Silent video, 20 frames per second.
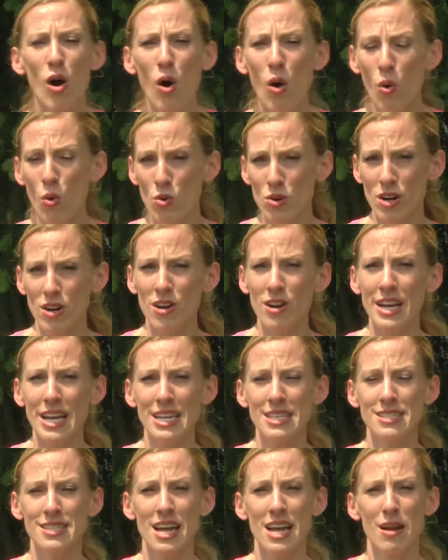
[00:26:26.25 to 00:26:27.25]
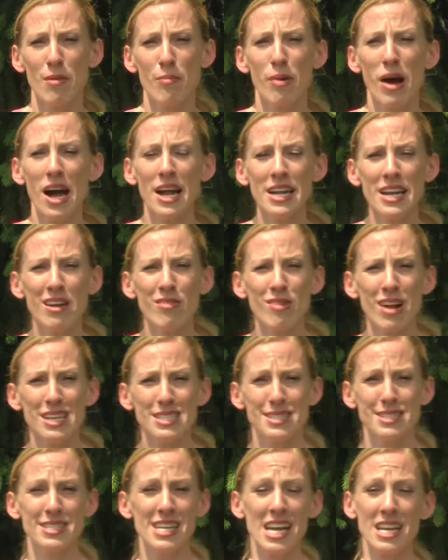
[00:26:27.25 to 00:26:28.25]
older is that a body at
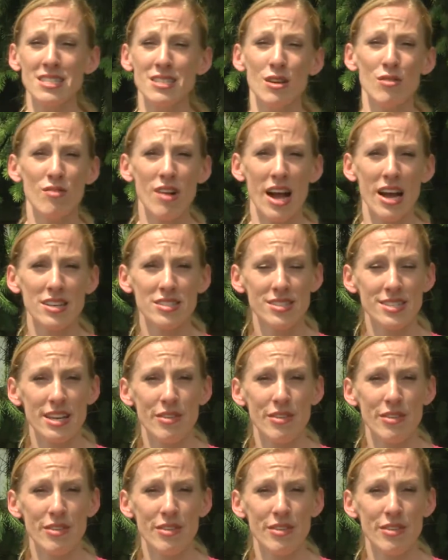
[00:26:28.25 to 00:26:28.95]
rest stays at rest.